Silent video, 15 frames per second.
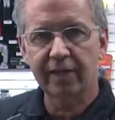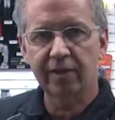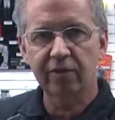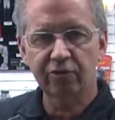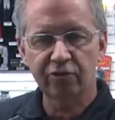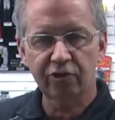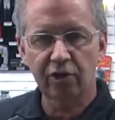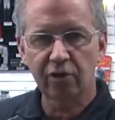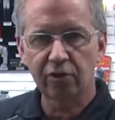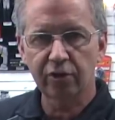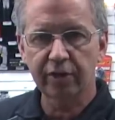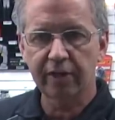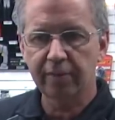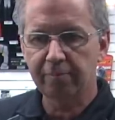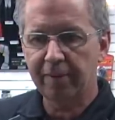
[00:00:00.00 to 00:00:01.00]
and it'll start
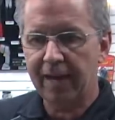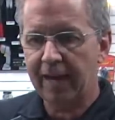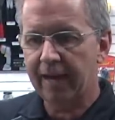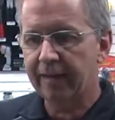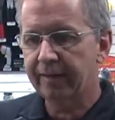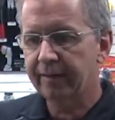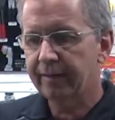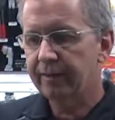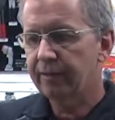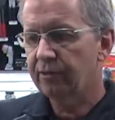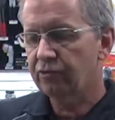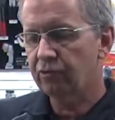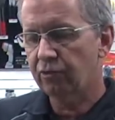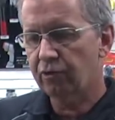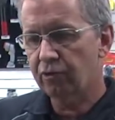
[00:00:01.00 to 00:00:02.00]
looking bad.
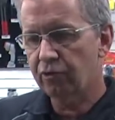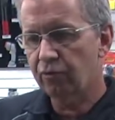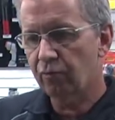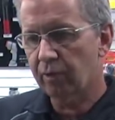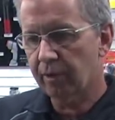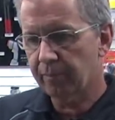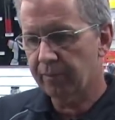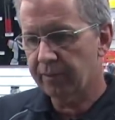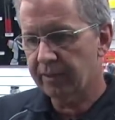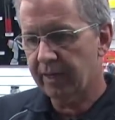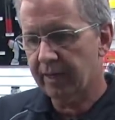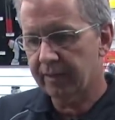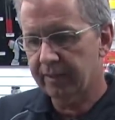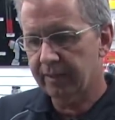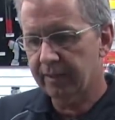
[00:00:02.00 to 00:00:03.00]
So you do wanna
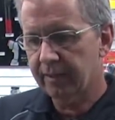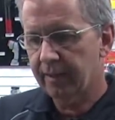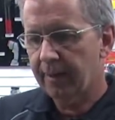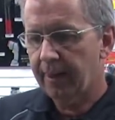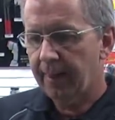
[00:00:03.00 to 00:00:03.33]
protect it.